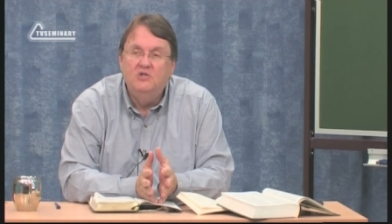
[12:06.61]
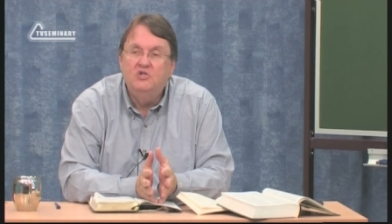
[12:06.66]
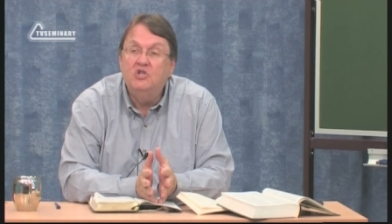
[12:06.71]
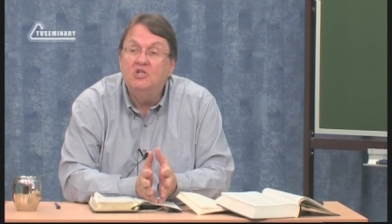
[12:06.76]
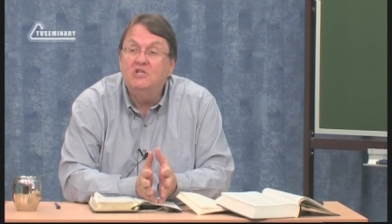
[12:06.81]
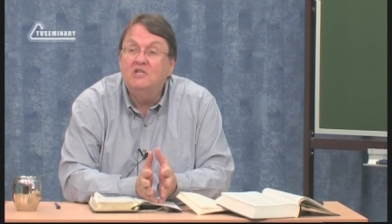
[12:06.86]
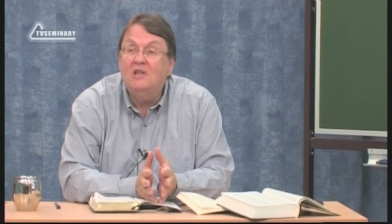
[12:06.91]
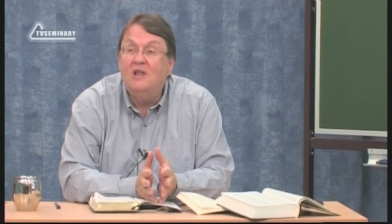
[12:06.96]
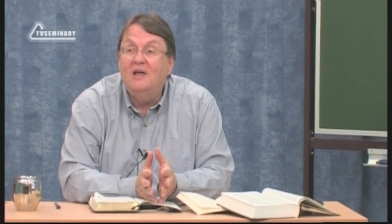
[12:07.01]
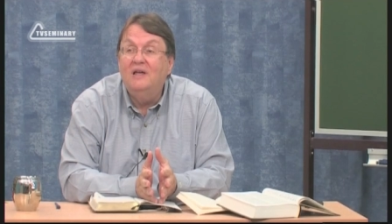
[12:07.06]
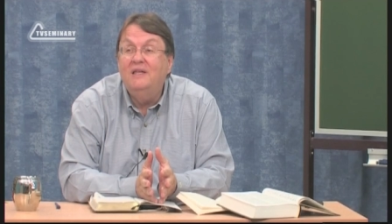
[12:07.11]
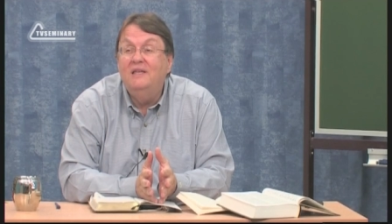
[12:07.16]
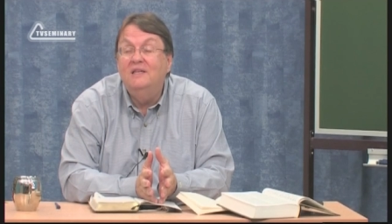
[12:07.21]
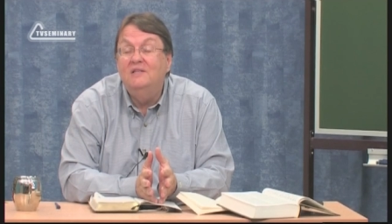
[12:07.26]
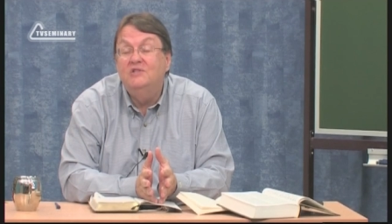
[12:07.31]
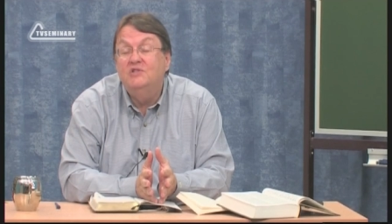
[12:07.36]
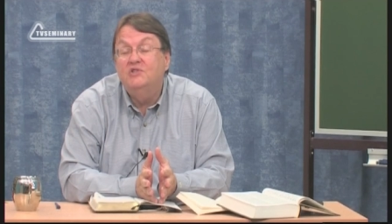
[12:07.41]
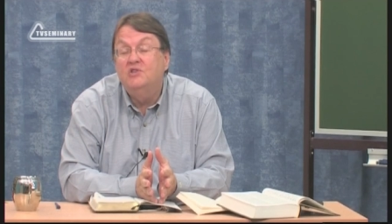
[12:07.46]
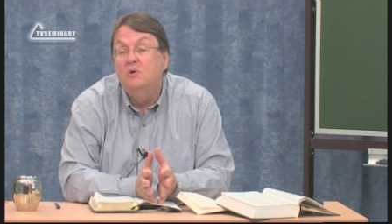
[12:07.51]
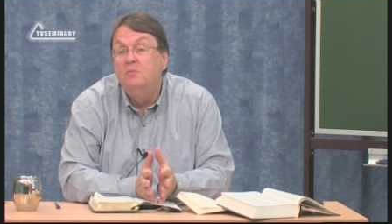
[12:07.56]
just like
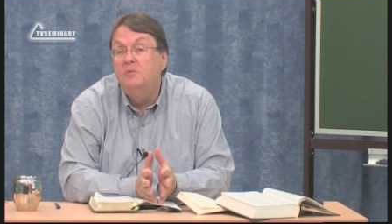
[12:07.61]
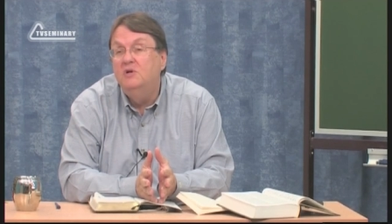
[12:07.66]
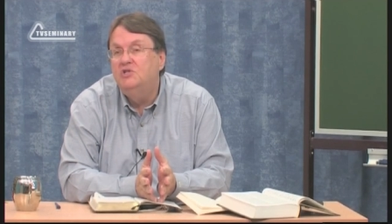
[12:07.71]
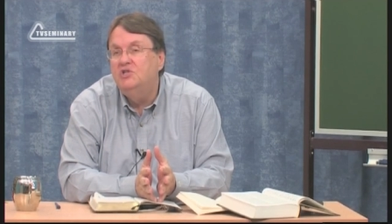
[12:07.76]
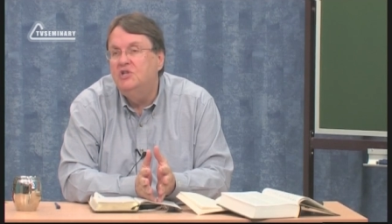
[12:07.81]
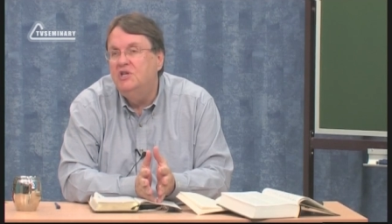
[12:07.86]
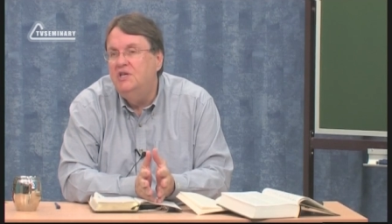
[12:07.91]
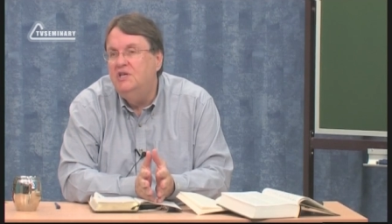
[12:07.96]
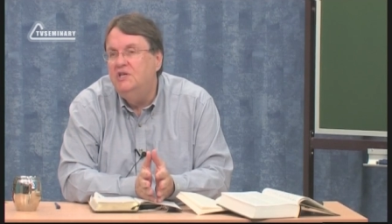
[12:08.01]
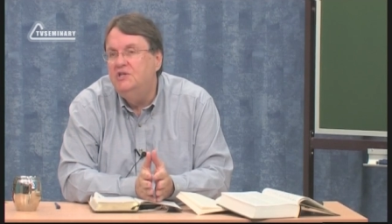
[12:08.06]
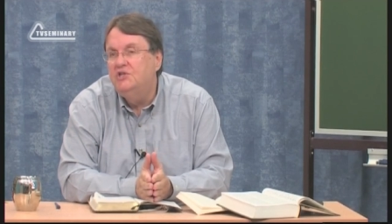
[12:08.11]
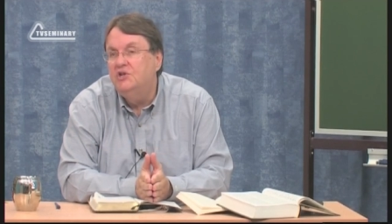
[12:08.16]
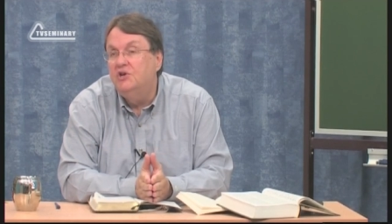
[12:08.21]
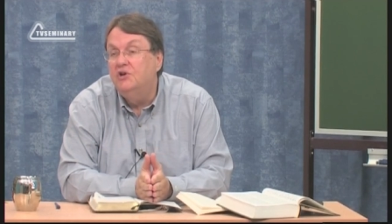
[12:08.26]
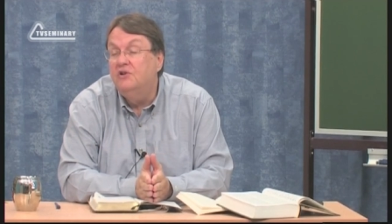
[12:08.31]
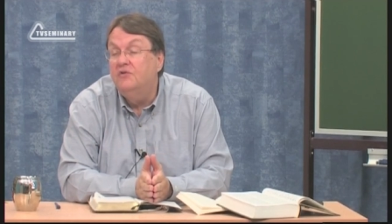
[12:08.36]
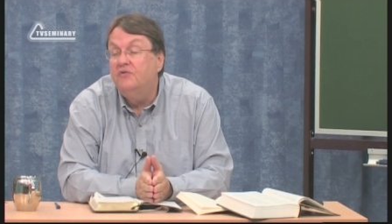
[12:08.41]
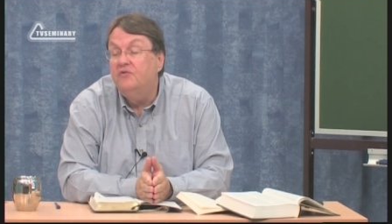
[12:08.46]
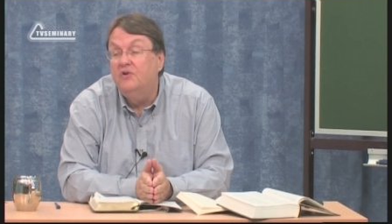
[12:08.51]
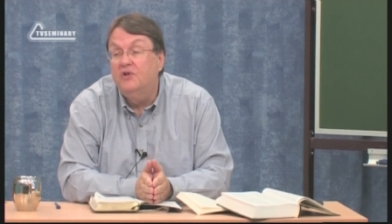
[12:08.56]
it's so much
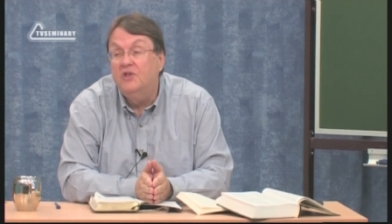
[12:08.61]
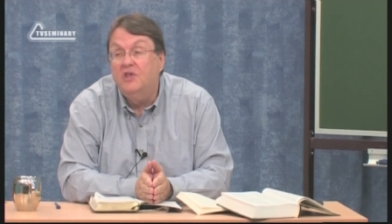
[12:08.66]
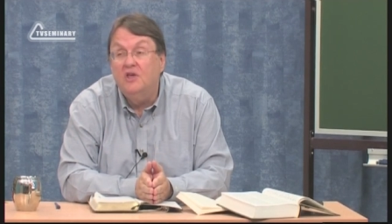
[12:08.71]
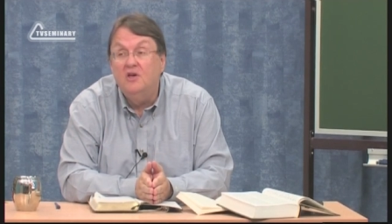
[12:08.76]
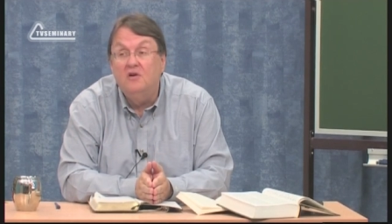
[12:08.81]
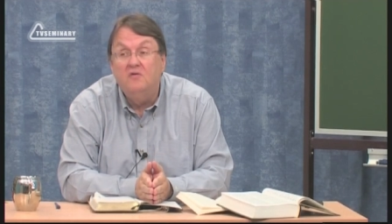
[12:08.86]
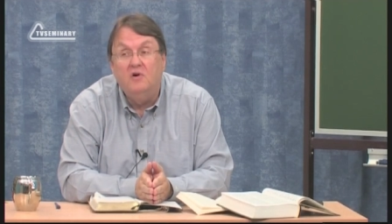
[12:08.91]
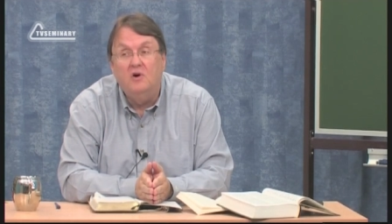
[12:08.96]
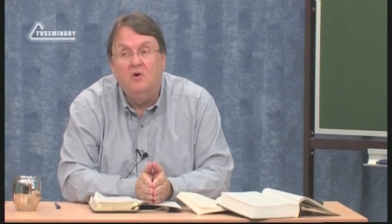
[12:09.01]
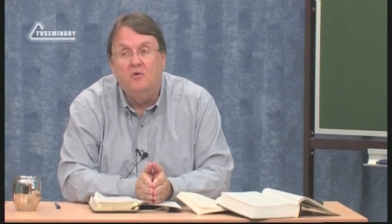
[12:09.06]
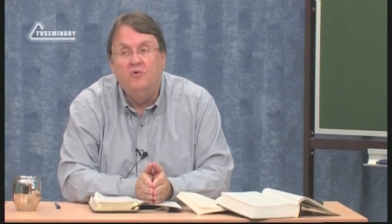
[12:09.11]
easier to forgive a